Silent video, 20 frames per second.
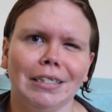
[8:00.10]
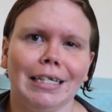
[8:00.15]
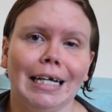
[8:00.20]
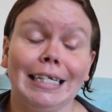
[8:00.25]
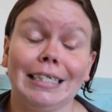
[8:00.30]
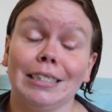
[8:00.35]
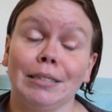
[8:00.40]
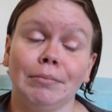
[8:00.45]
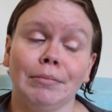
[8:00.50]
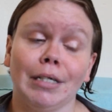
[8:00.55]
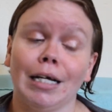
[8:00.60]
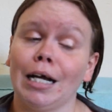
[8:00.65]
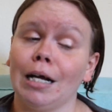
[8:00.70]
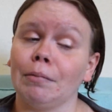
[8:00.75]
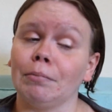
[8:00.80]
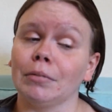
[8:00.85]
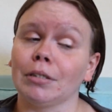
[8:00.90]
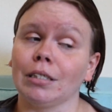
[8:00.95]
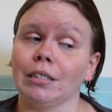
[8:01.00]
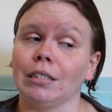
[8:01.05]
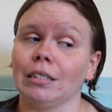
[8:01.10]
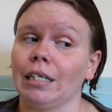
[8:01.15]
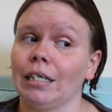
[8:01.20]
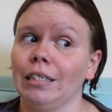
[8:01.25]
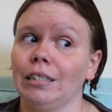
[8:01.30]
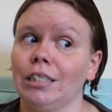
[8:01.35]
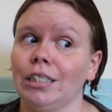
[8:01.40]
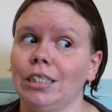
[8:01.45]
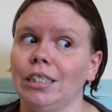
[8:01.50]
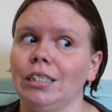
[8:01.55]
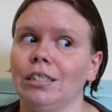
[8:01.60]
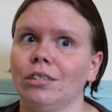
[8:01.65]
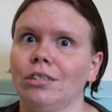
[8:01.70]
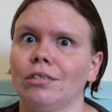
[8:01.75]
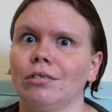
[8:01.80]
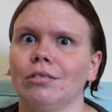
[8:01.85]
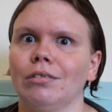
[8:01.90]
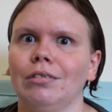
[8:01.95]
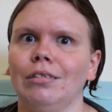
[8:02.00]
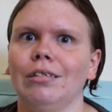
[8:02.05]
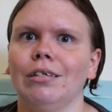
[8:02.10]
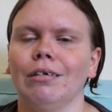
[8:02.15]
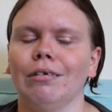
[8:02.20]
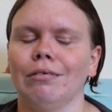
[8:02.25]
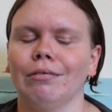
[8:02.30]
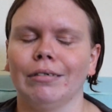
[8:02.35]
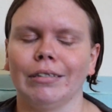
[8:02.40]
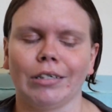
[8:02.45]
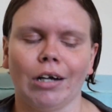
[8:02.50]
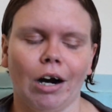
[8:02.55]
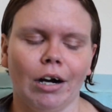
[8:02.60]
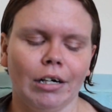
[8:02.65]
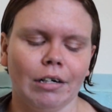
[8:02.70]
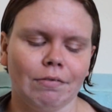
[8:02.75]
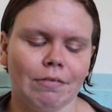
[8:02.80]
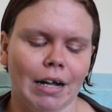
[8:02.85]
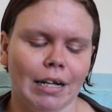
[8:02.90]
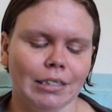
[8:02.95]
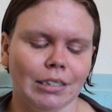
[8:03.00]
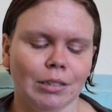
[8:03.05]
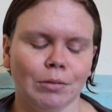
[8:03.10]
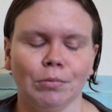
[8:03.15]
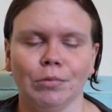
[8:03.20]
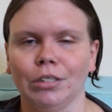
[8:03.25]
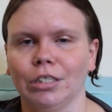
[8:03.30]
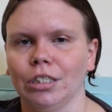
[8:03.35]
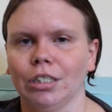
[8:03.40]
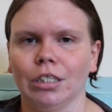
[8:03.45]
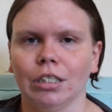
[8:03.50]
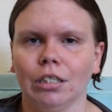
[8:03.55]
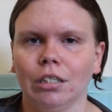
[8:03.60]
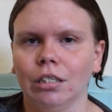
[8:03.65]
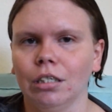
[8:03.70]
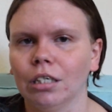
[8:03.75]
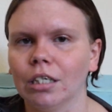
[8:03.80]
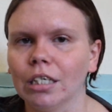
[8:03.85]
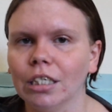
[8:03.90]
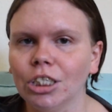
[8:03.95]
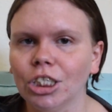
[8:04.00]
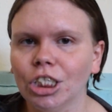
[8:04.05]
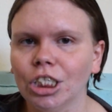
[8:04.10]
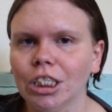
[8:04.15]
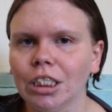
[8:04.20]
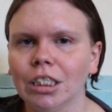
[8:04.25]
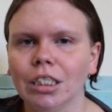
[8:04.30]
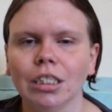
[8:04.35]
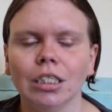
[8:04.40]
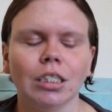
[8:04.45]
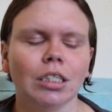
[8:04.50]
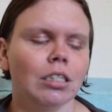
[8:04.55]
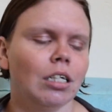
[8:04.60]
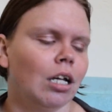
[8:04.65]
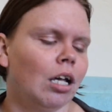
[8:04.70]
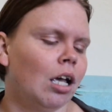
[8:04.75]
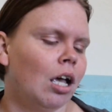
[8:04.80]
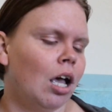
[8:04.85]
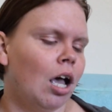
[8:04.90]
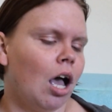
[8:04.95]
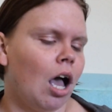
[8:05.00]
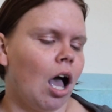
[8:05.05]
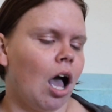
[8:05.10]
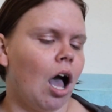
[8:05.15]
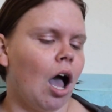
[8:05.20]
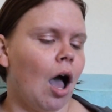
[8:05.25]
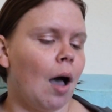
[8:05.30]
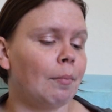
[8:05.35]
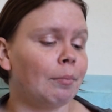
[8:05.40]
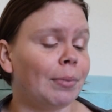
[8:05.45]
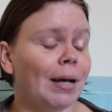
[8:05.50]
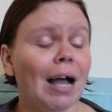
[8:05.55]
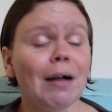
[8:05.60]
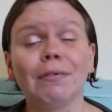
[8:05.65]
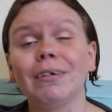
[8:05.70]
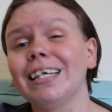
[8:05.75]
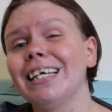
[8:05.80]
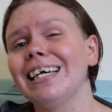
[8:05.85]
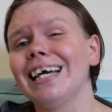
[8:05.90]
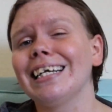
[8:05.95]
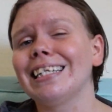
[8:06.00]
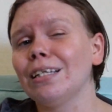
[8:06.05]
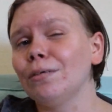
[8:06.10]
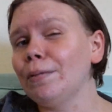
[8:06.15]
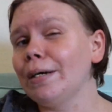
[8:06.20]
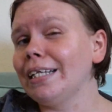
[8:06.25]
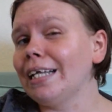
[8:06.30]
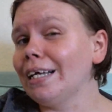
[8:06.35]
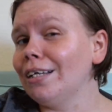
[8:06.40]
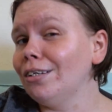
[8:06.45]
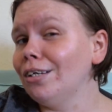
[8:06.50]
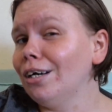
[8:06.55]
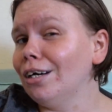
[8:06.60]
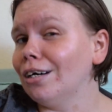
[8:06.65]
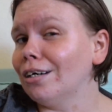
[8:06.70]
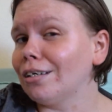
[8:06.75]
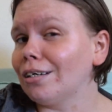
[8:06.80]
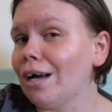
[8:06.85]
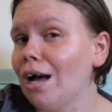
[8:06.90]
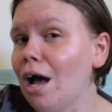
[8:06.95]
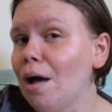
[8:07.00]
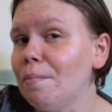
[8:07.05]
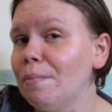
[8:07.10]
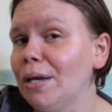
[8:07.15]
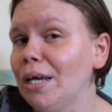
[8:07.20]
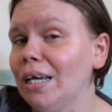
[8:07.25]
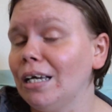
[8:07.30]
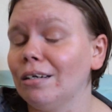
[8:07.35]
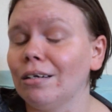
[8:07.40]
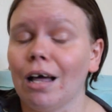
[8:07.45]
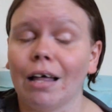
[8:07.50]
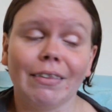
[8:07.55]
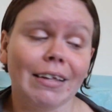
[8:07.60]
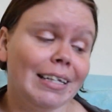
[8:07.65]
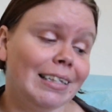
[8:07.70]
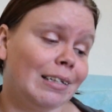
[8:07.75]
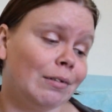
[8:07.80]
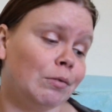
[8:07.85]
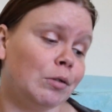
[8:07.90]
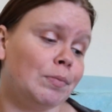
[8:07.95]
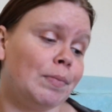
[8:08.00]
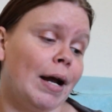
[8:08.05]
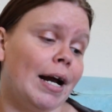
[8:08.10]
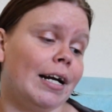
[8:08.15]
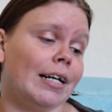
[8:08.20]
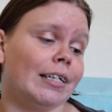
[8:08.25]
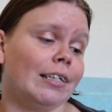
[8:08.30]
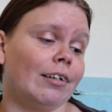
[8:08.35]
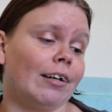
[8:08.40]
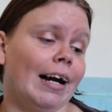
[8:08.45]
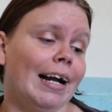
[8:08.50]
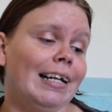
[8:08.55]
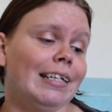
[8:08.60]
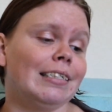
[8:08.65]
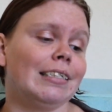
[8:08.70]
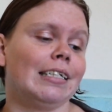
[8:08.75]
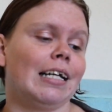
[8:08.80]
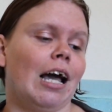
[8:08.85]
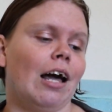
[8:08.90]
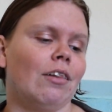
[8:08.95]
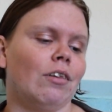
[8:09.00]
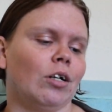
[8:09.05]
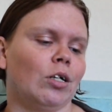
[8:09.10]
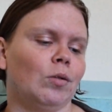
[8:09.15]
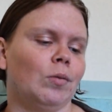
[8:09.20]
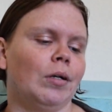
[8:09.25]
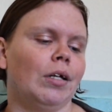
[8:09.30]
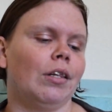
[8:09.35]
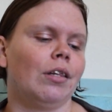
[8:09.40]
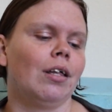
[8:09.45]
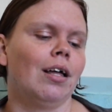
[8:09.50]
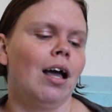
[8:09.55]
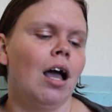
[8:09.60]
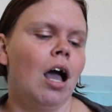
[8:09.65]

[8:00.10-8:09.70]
like sometimes, because like jeans, you know, it's hard to find some really good looking jeans. But I really like the way they look. I mean, I think they would pair great together with